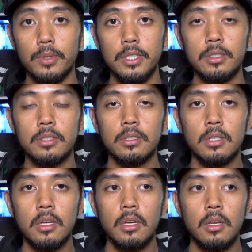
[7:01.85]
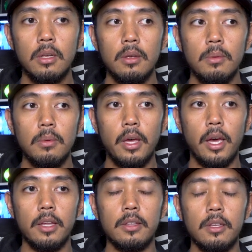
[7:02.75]
race
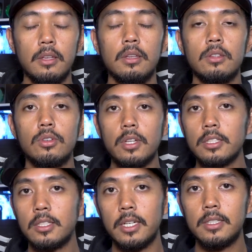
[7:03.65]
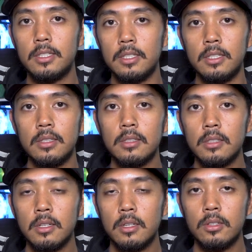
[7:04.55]
at the 2019
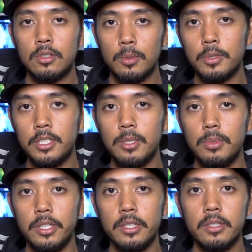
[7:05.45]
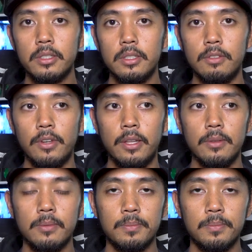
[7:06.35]
Super Sebring event,